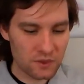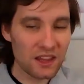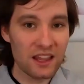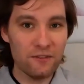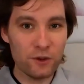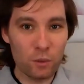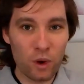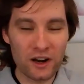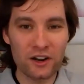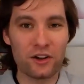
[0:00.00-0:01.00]
If you
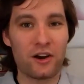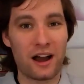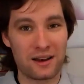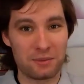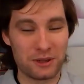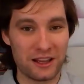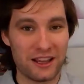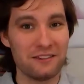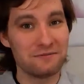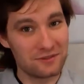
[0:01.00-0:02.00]
want to know how to play
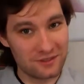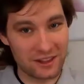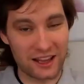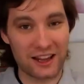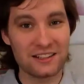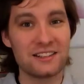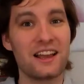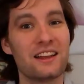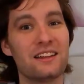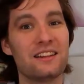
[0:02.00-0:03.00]
it, like I
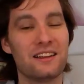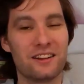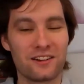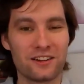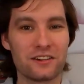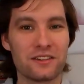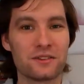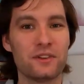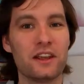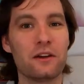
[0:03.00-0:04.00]
said earlier in this
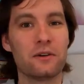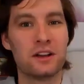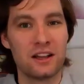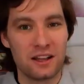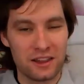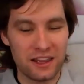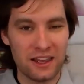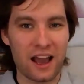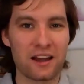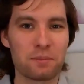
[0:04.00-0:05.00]
video, the
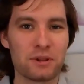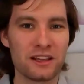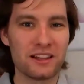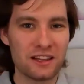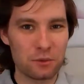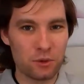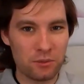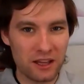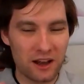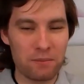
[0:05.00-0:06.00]
how to play link will
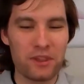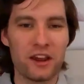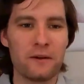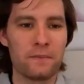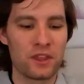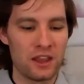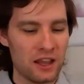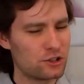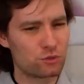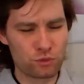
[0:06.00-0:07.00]
be up there.
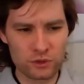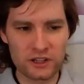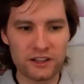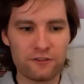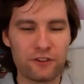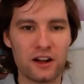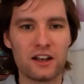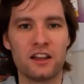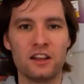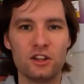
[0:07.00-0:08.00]
It's really fun.
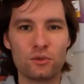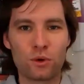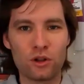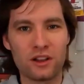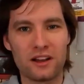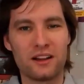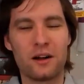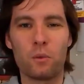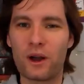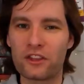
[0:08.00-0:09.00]
You roll a
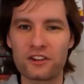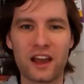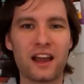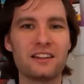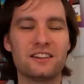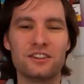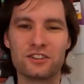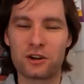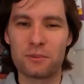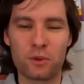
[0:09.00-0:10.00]
weather die to
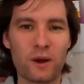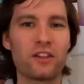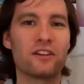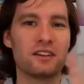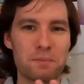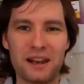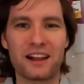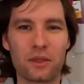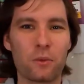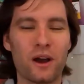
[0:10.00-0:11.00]
determine the weather, and depending
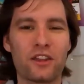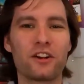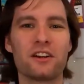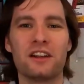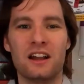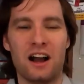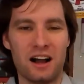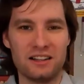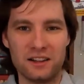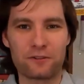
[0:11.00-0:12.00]
on the weather,
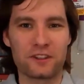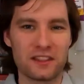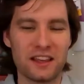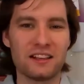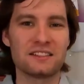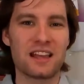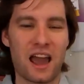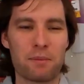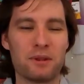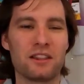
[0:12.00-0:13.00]
different things
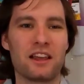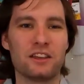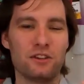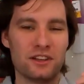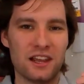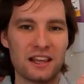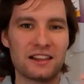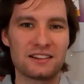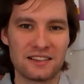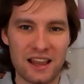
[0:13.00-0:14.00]
happen. Like you can take
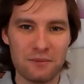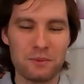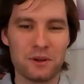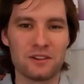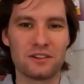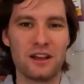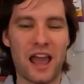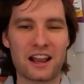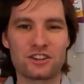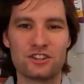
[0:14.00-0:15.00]
the same
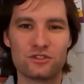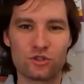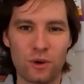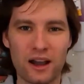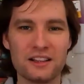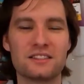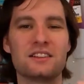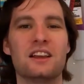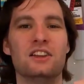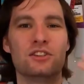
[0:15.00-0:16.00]
action twice.
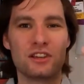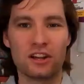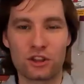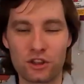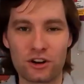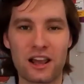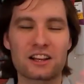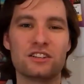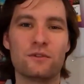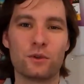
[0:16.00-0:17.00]
You can get a third
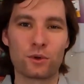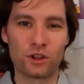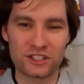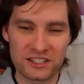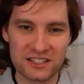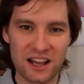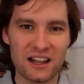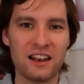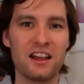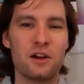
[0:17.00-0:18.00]
action if you roll a
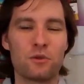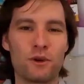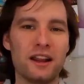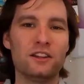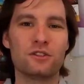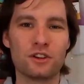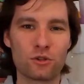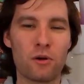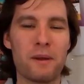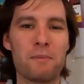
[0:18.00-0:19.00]
sun. Rain, you can
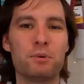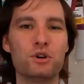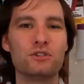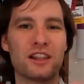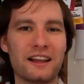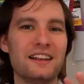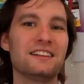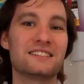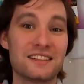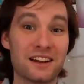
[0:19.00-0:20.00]
grow bamboo.
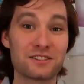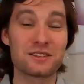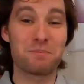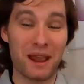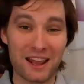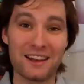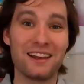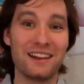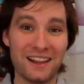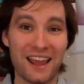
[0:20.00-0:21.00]
Lightning scares the
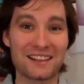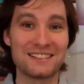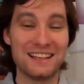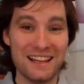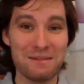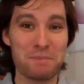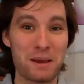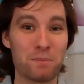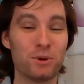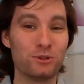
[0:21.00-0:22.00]
panda, and he has to eat
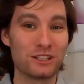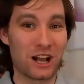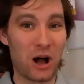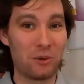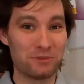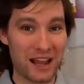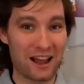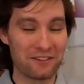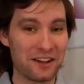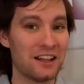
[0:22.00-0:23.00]
bamboo to calm
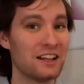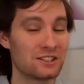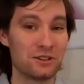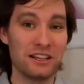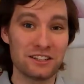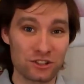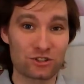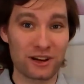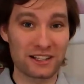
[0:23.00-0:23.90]
down. So he's a stress